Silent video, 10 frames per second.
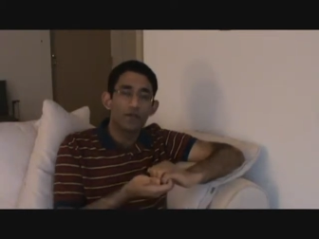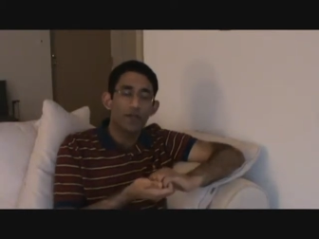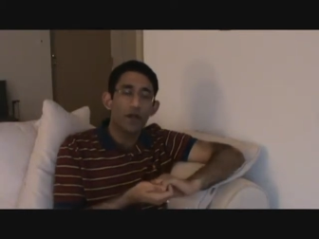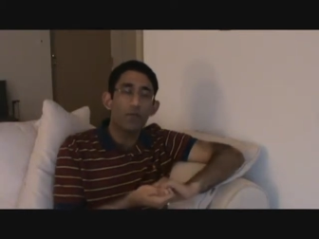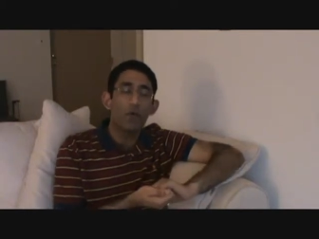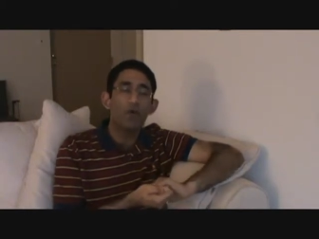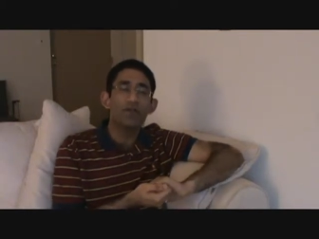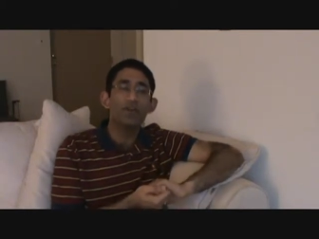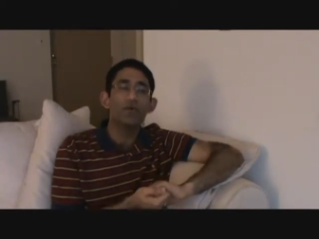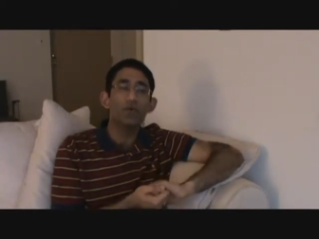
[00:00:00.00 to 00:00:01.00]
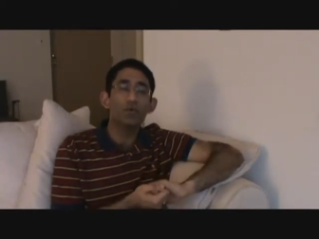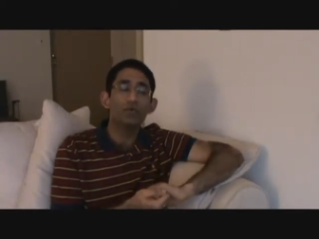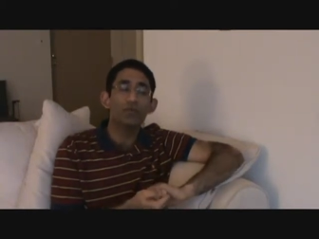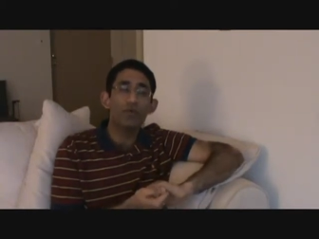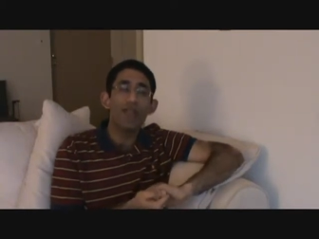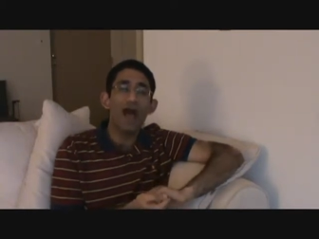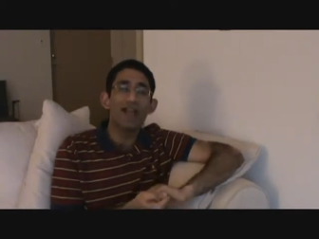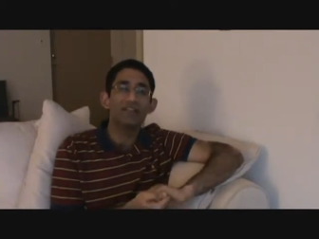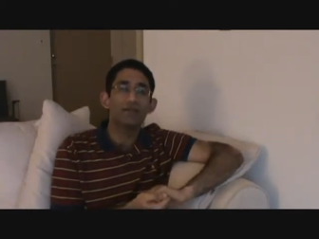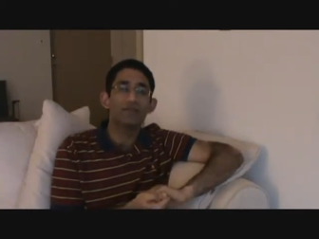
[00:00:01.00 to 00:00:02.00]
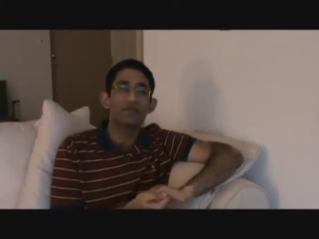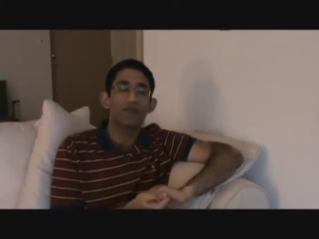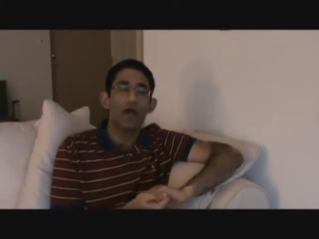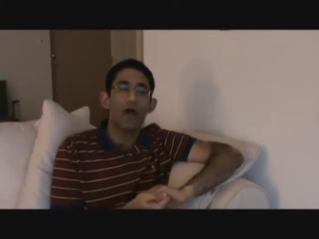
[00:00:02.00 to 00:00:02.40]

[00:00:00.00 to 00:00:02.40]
there are more than 2 to 3 items